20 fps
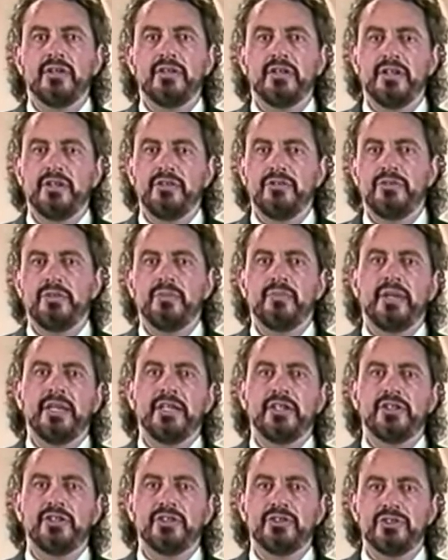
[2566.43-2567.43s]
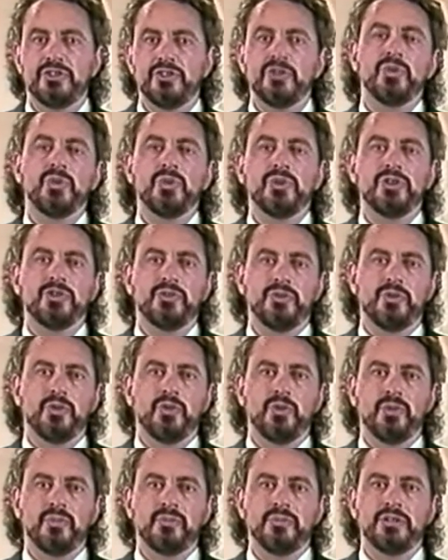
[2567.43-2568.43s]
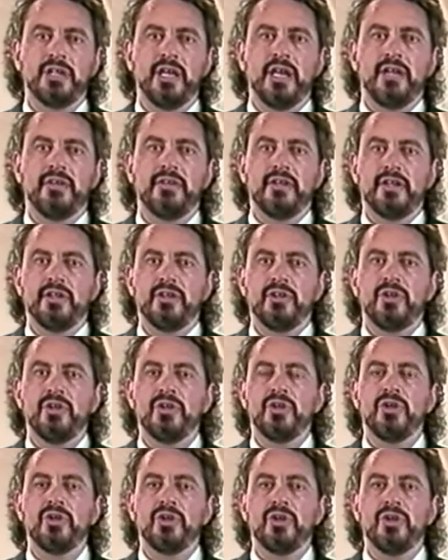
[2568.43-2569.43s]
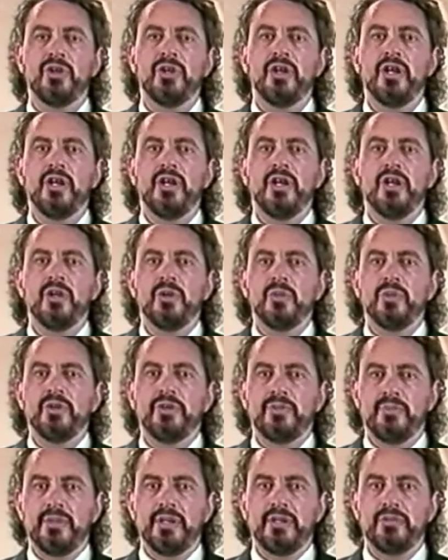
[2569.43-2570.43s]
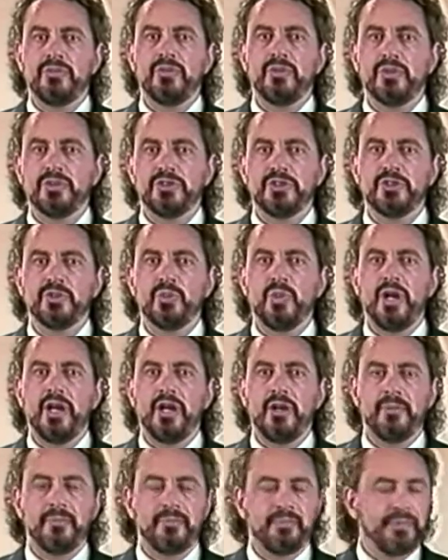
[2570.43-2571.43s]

information storage forms that occur with metaphors as well.